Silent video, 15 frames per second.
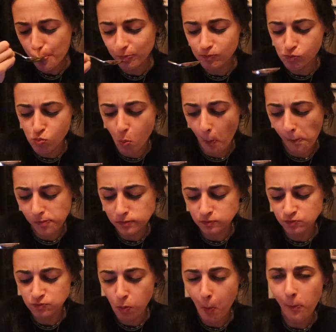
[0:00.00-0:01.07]
Mmm.
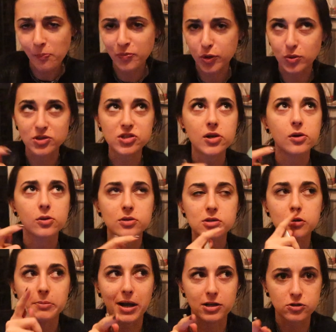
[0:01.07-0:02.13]
The ones I always
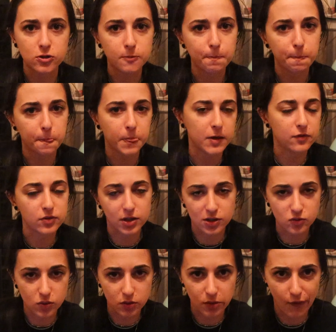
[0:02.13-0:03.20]
go back to, if you guys
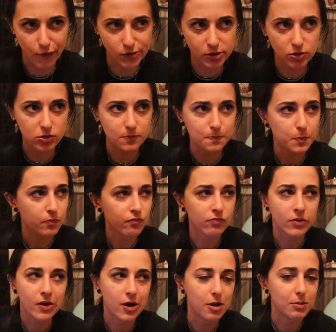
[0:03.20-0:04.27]
want reference,
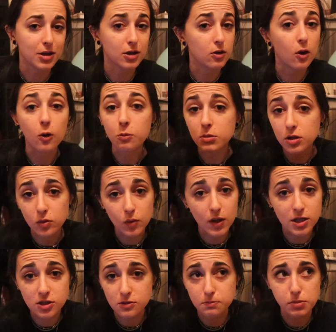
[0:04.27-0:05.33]
I like an oatmeal
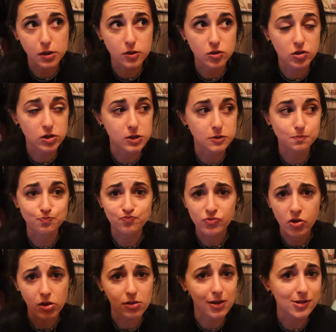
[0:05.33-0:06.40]
raisin person,
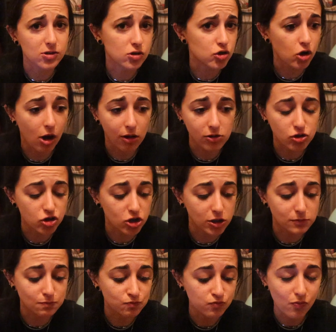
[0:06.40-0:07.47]
classic chocolate
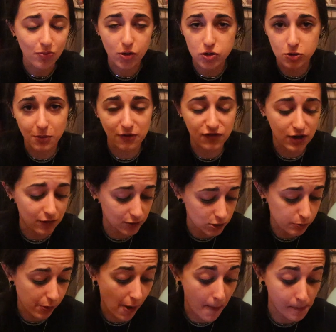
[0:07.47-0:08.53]
chip. Those are my
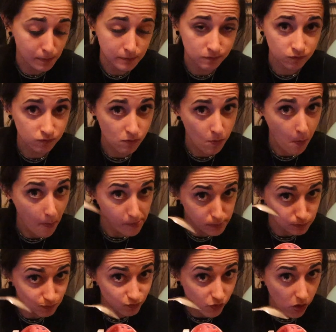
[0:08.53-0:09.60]
favorites, but
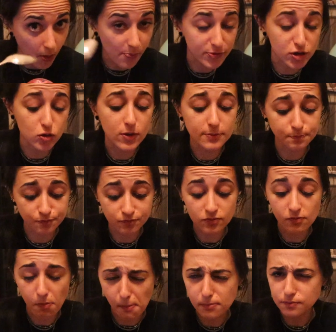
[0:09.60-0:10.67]
this one,
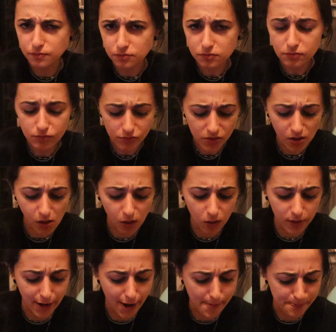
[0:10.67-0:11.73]
oh
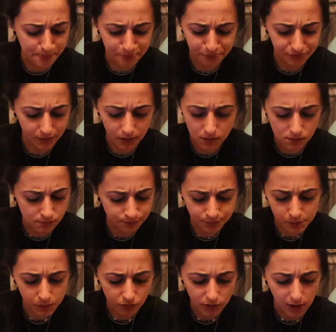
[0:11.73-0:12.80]
yeah.
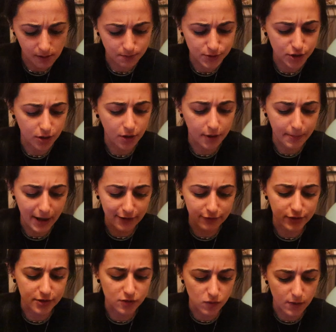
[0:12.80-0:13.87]
I'm still going back
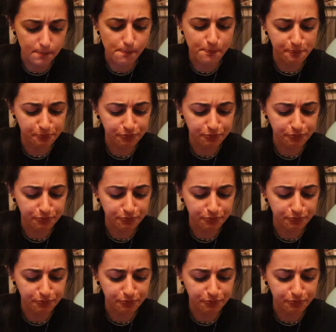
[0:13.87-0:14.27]
for this one.